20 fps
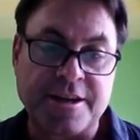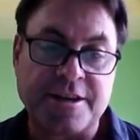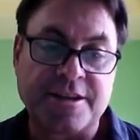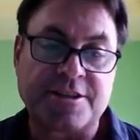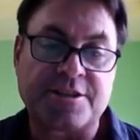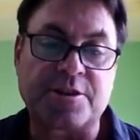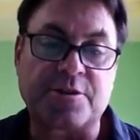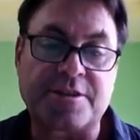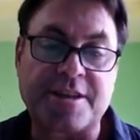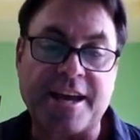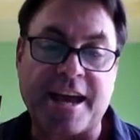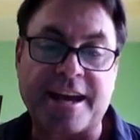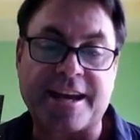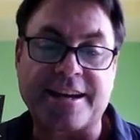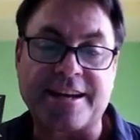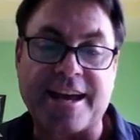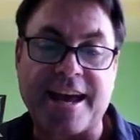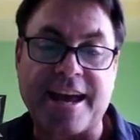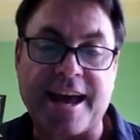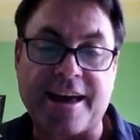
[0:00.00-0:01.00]
So,
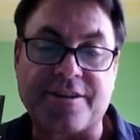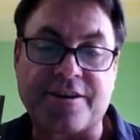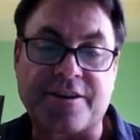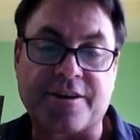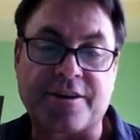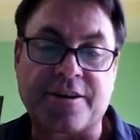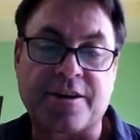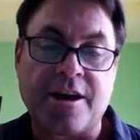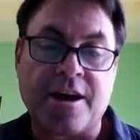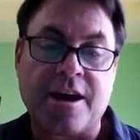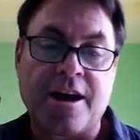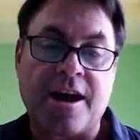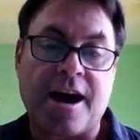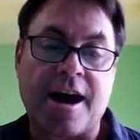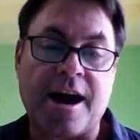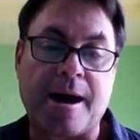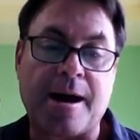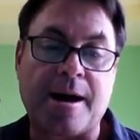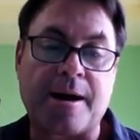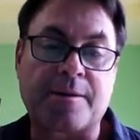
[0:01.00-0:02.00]
taken together,
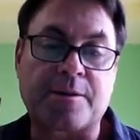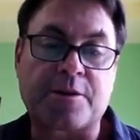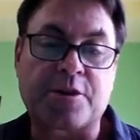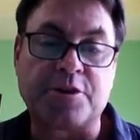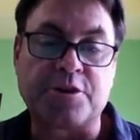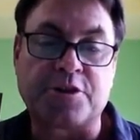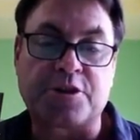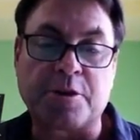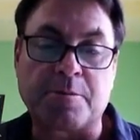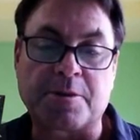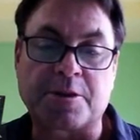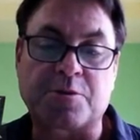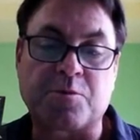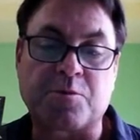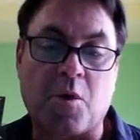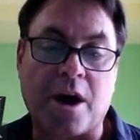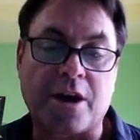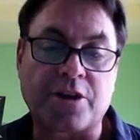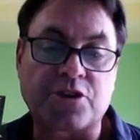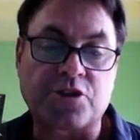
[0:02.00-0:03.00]
uh, consumers
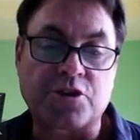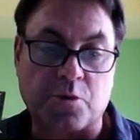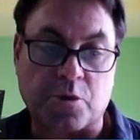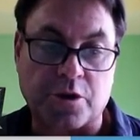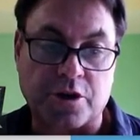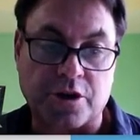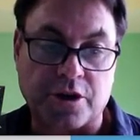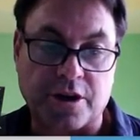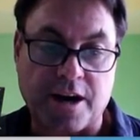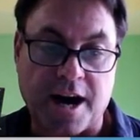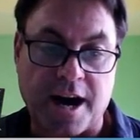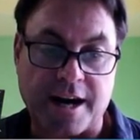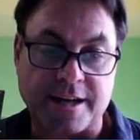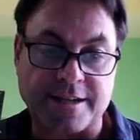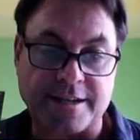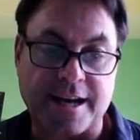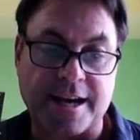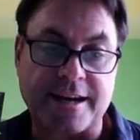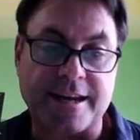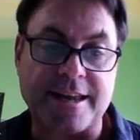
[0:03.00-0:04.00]
want shorter
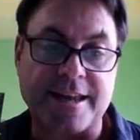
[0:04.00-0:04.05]
content.